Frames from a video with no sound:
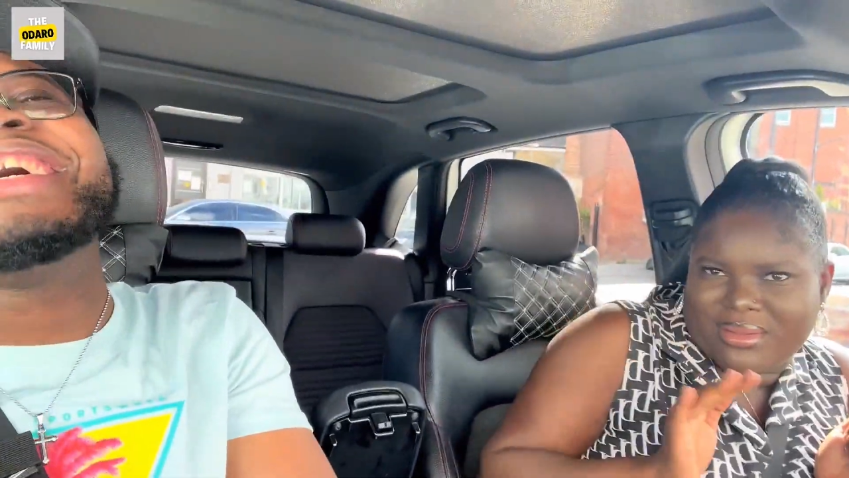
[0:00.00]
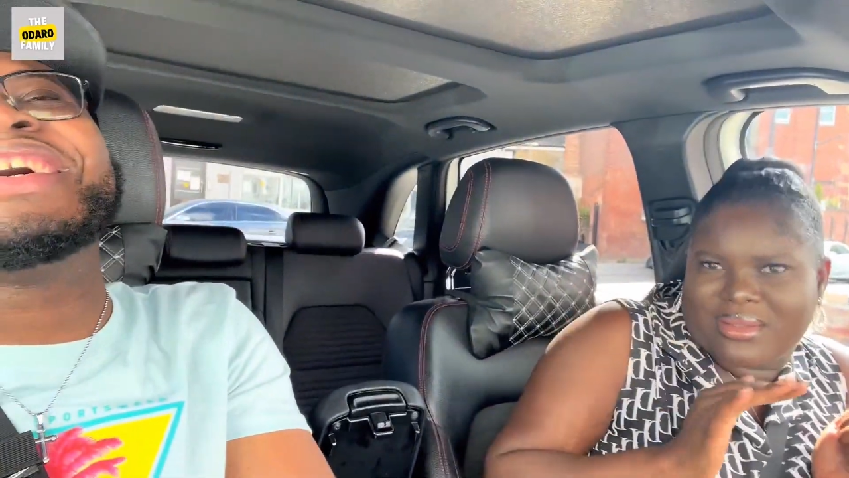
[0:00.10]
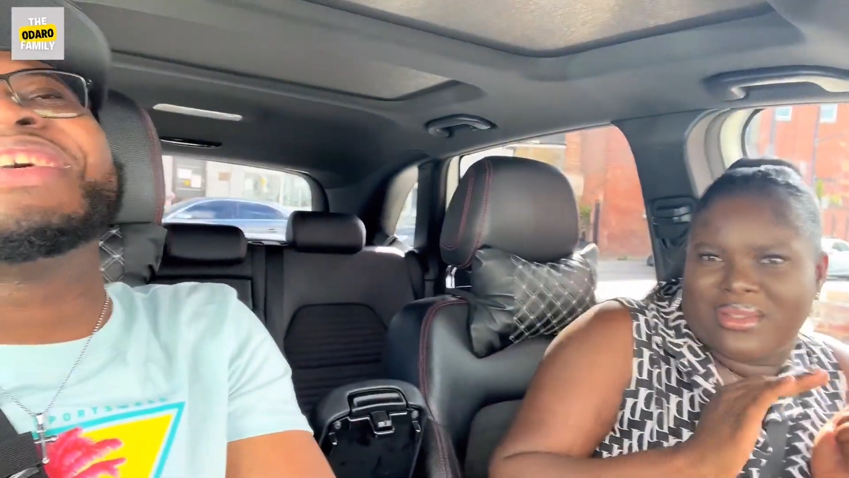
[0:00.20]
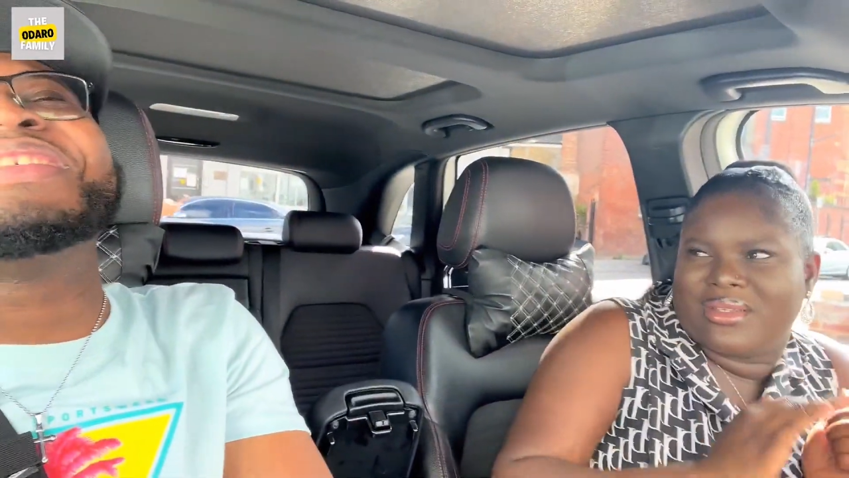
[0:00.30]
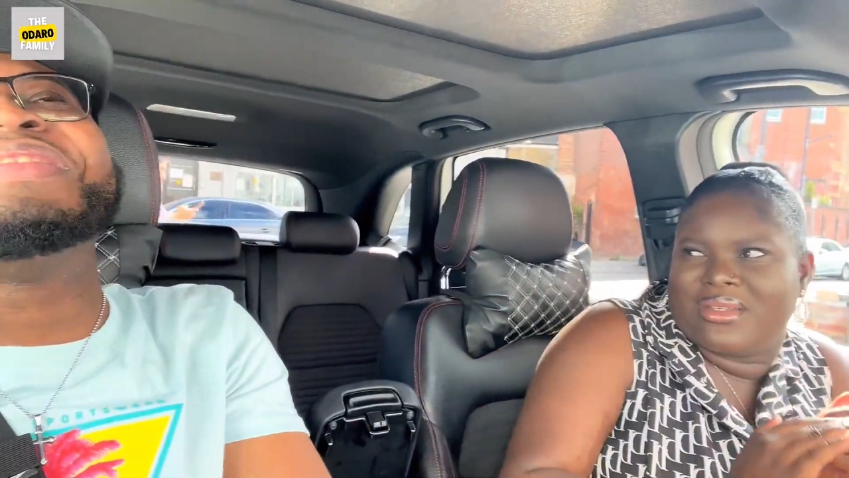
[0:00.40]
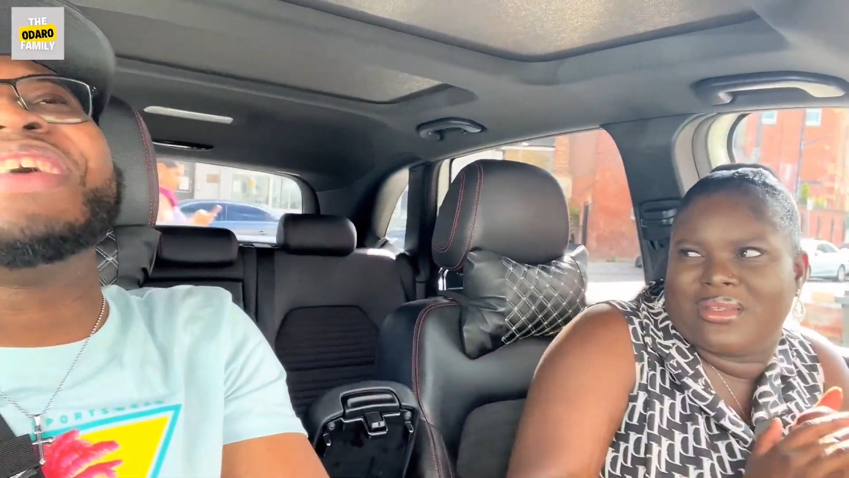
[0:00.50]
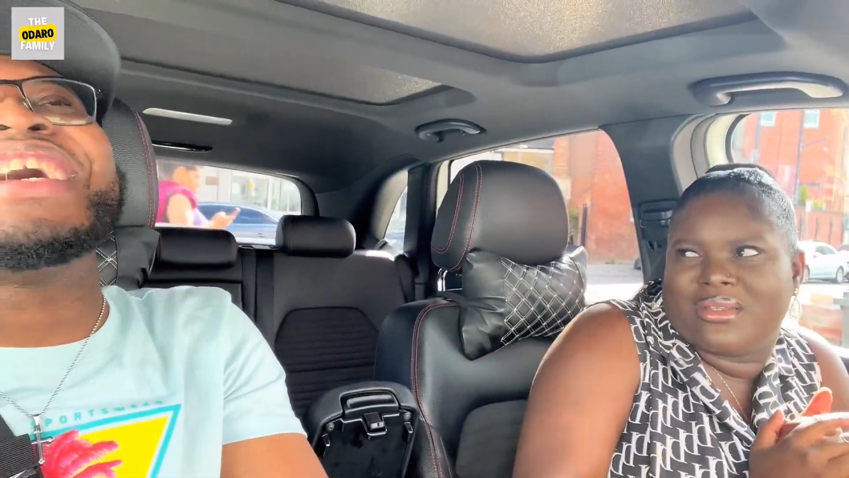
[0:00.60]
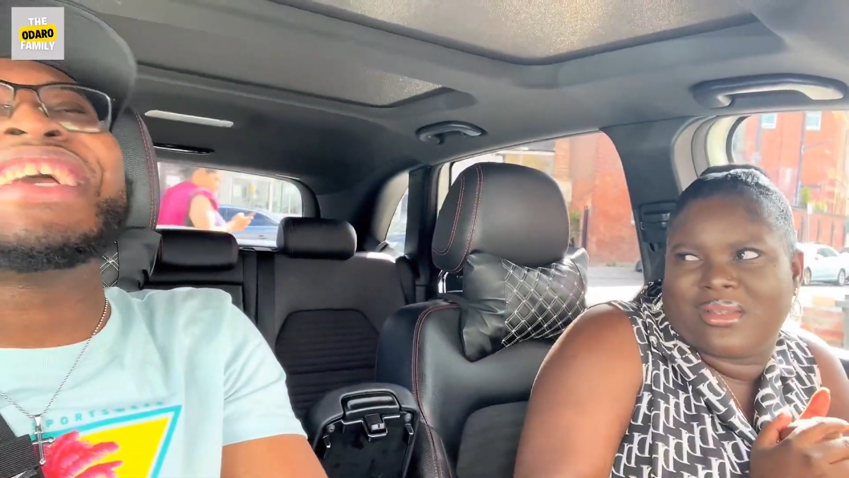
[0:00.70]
Oh my